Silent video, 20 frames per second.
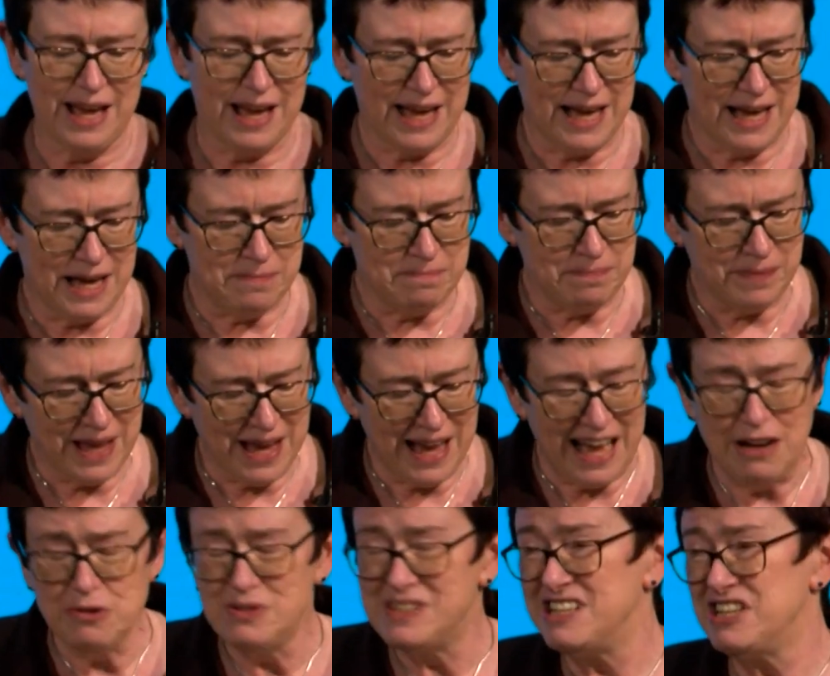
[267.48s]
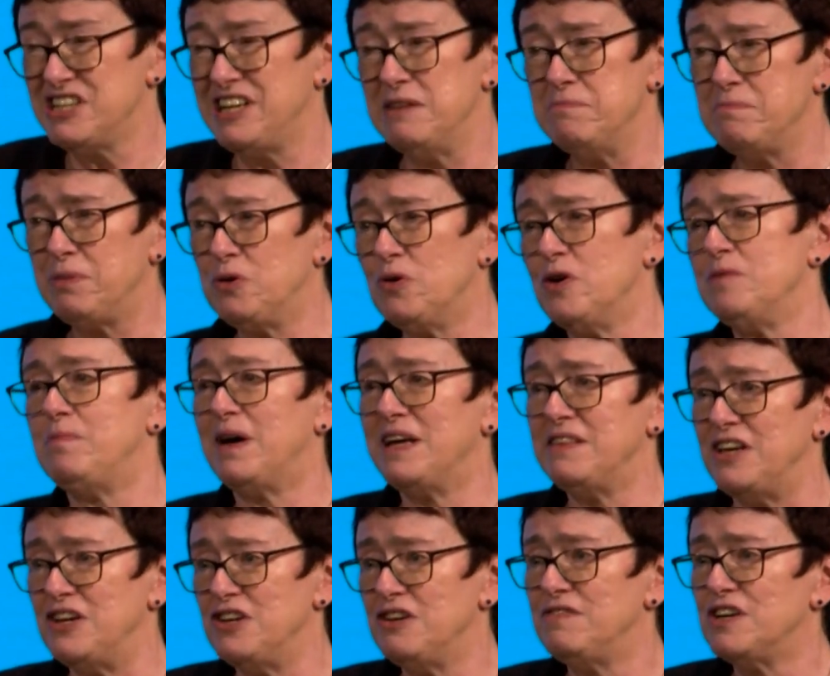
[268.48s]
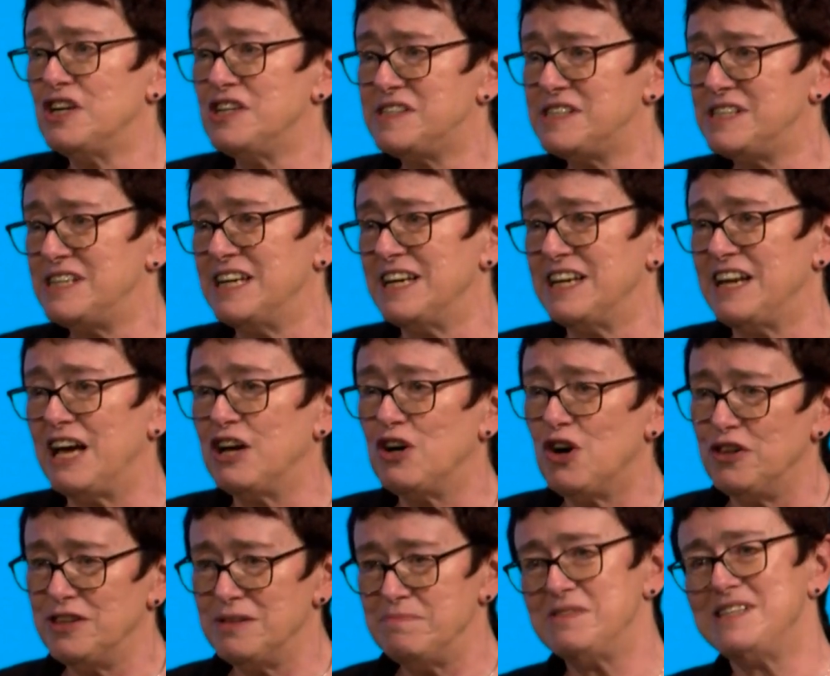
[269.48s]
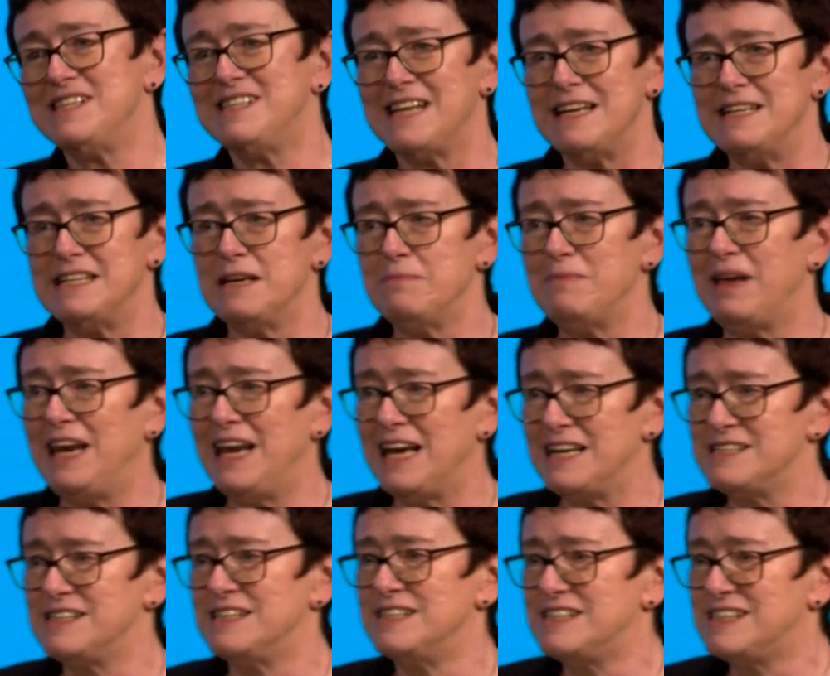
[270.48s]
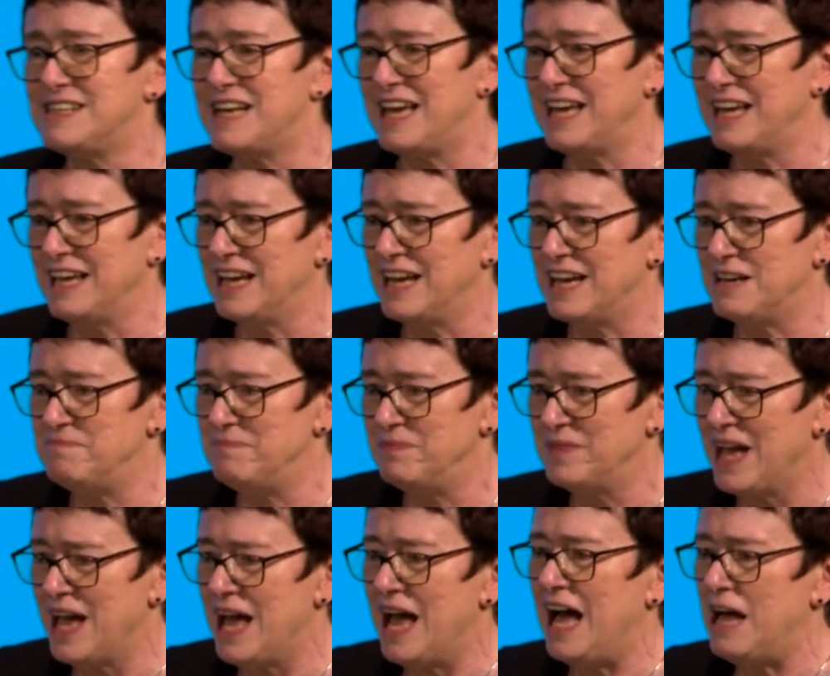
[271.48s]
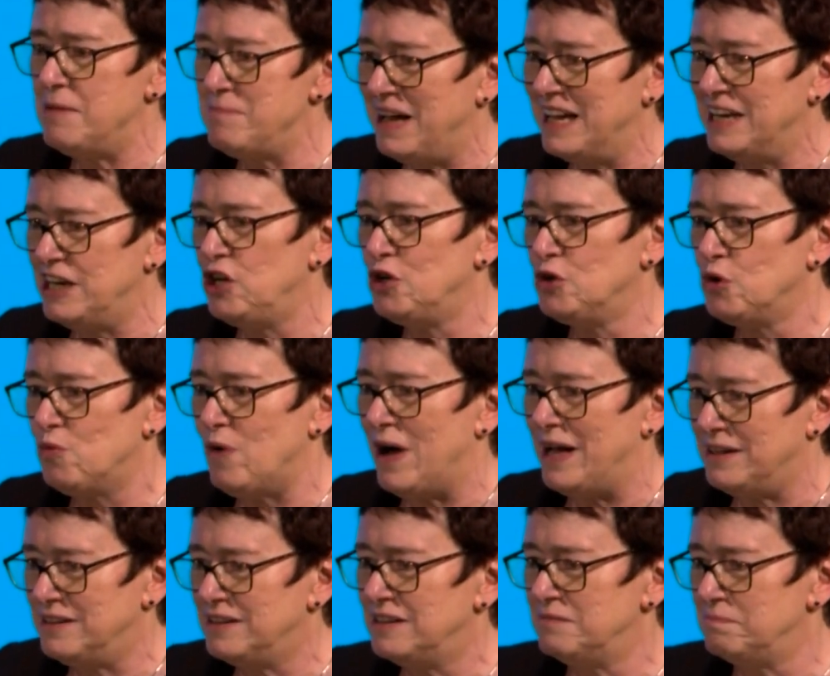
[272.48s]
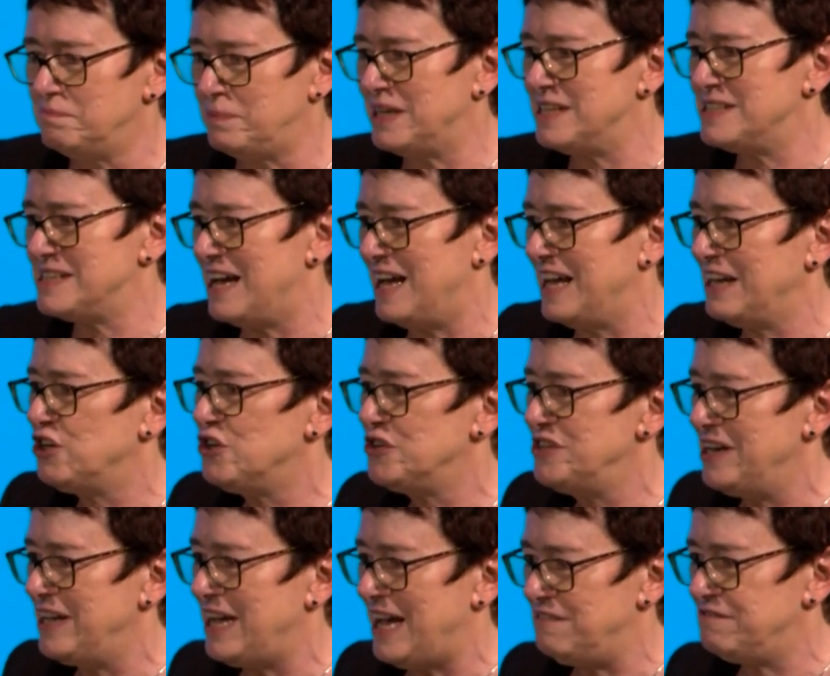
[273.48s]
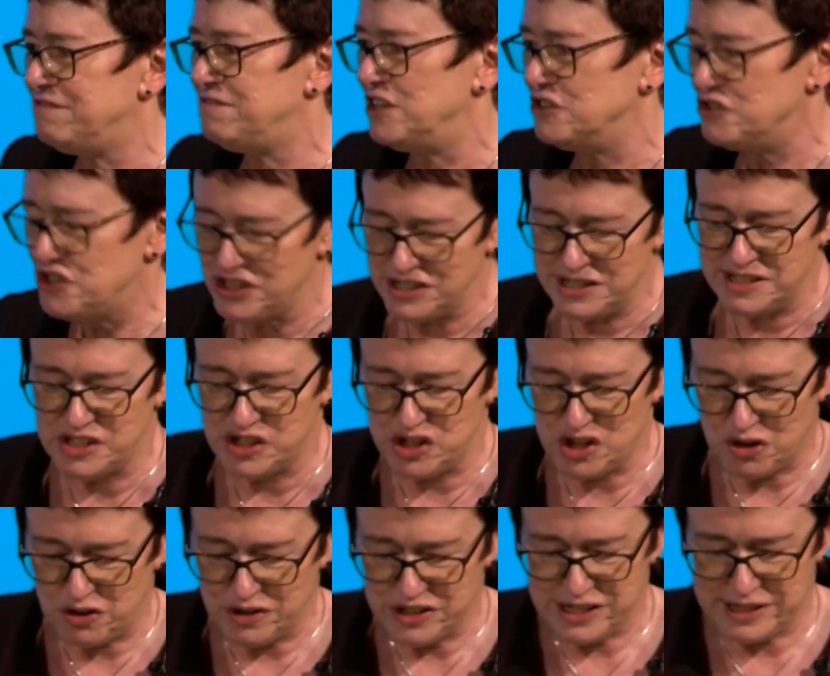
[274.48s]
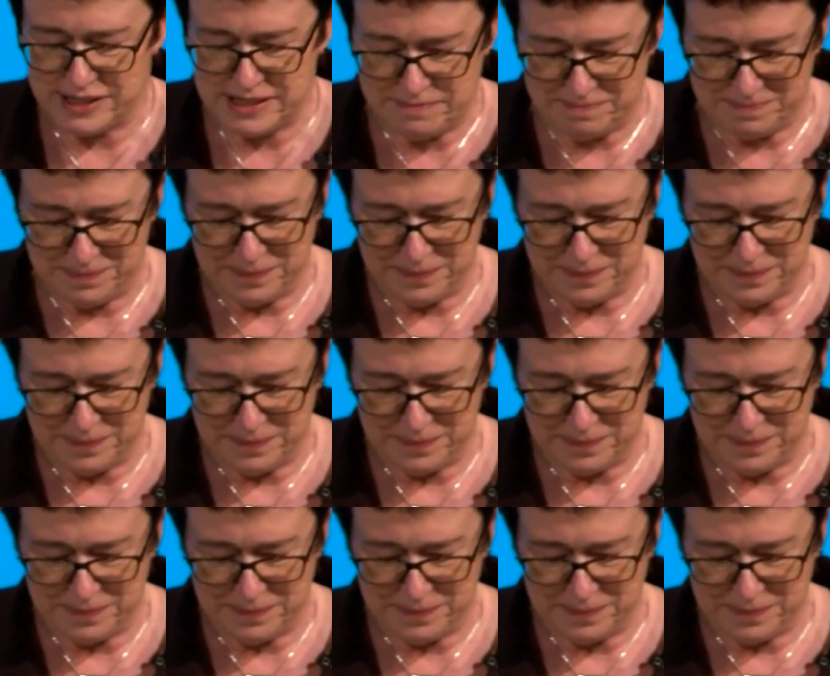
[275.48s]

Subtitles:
I was actually employed by the university, and I got them to send him a letter saying I might look well, but I couldn't yet function as a doctor.